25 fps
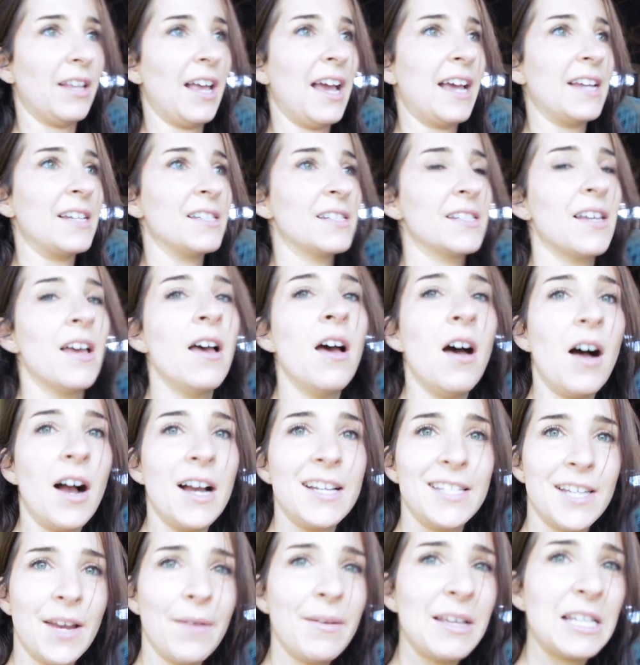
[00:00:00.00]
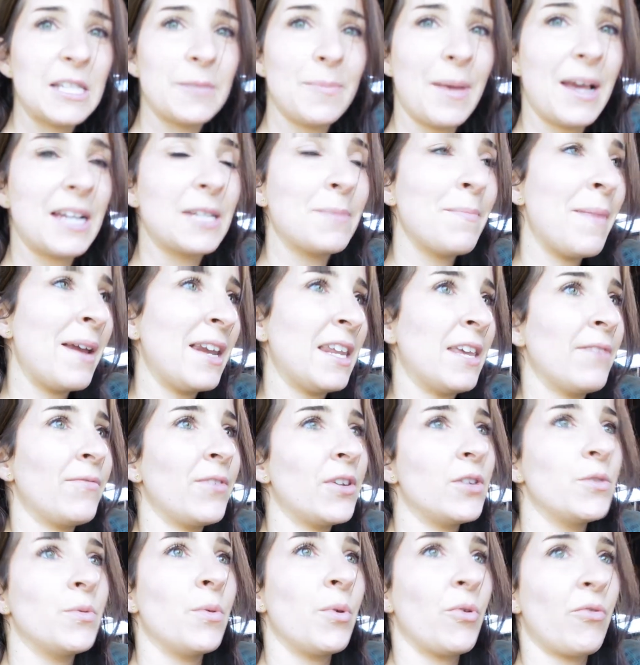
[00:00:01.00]
and I don't expect many of
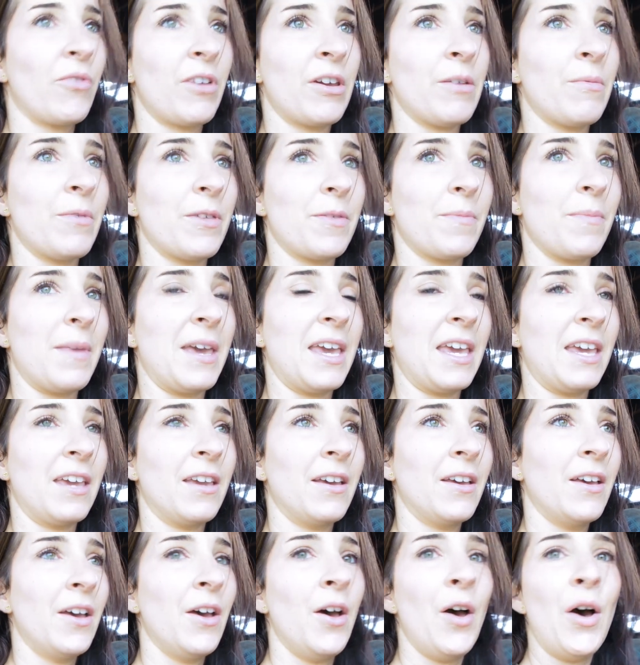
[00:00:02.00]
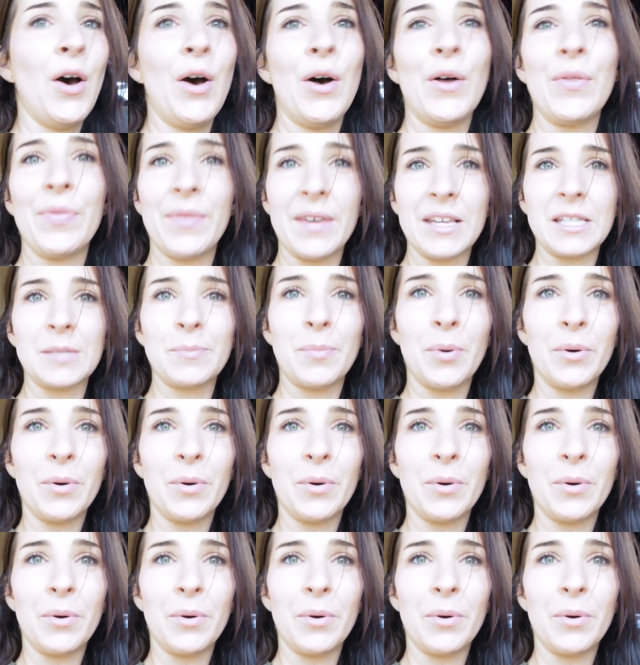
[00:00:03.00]
you to agree with me on this